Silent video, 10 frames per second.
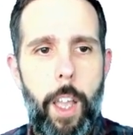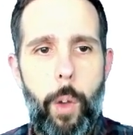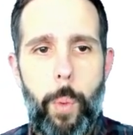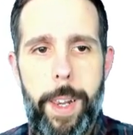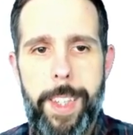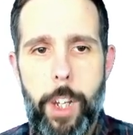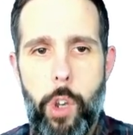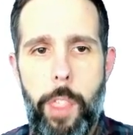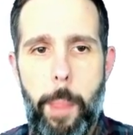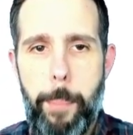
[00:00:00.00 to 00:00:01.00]
What is
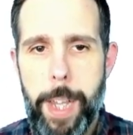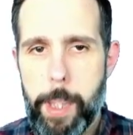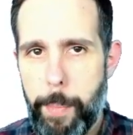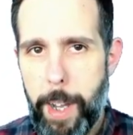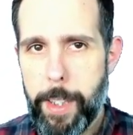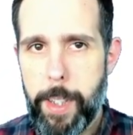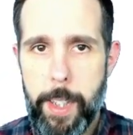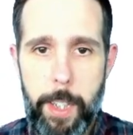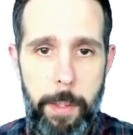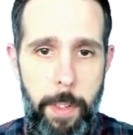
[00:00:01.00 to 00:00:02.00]
actually the best match
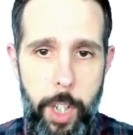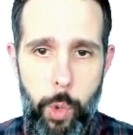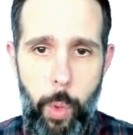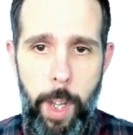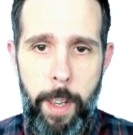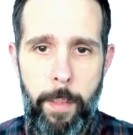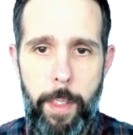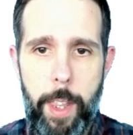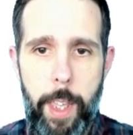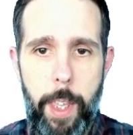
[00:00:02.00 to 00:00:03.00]
is this one,
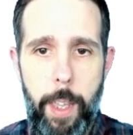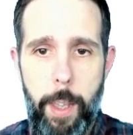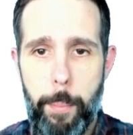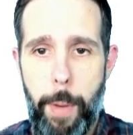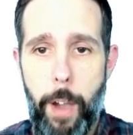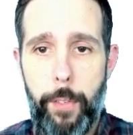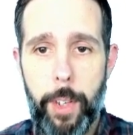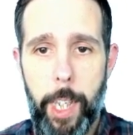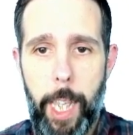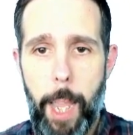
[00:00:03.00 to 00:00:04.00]
the perf
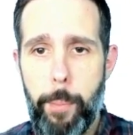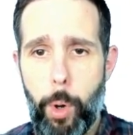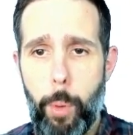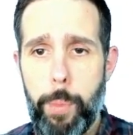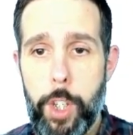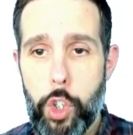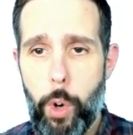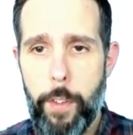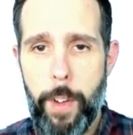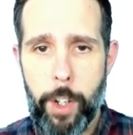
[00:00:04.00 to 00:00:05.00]
kprob
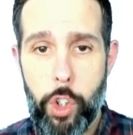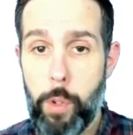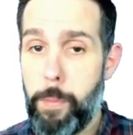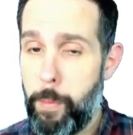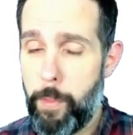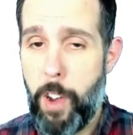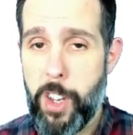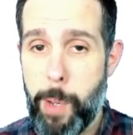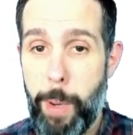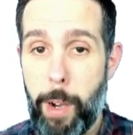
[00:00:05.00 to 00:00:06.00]
destroy function, very
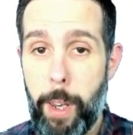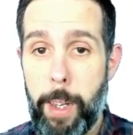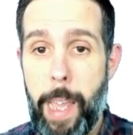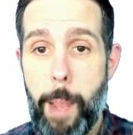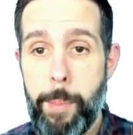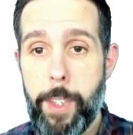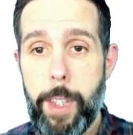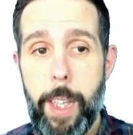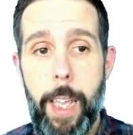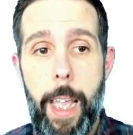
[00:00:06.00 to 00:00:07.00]
similarly named.
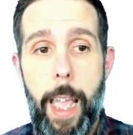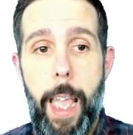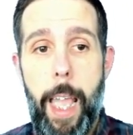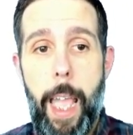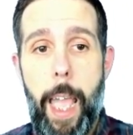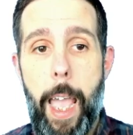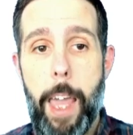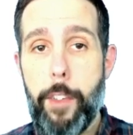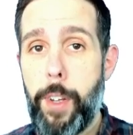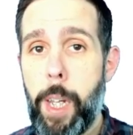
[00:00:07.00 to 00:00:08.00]

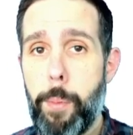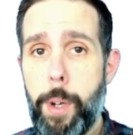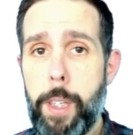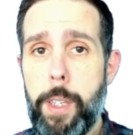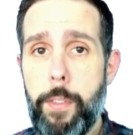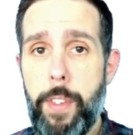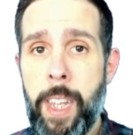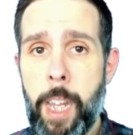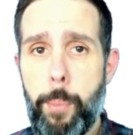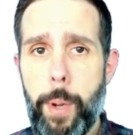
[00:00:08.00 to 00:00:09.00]
The
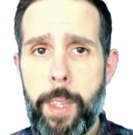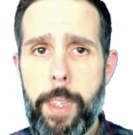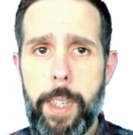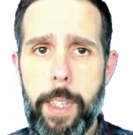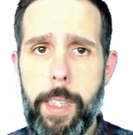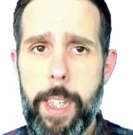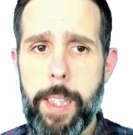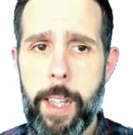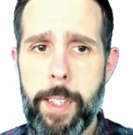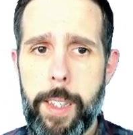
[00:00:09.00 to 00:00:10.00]
fingerprint
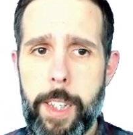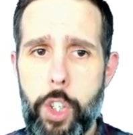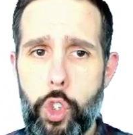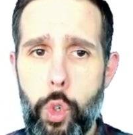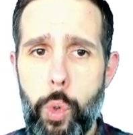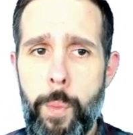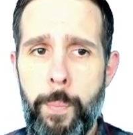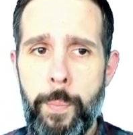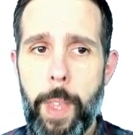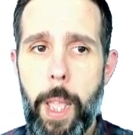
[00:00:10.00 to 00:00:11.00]
distance is 2,
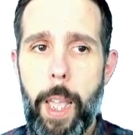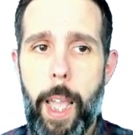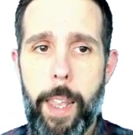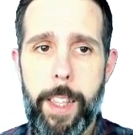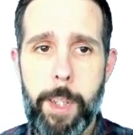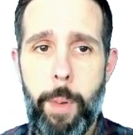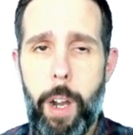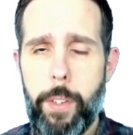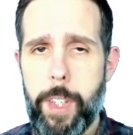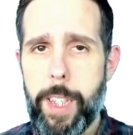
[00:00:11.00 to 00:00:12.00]
and the
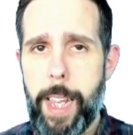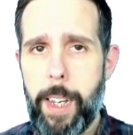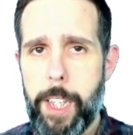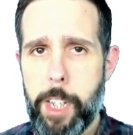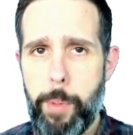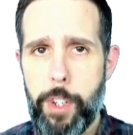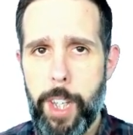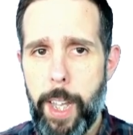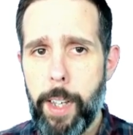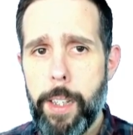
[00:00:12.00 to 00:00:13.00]
similarity is
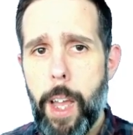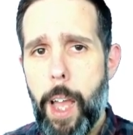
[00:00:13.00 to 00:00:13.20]
86%,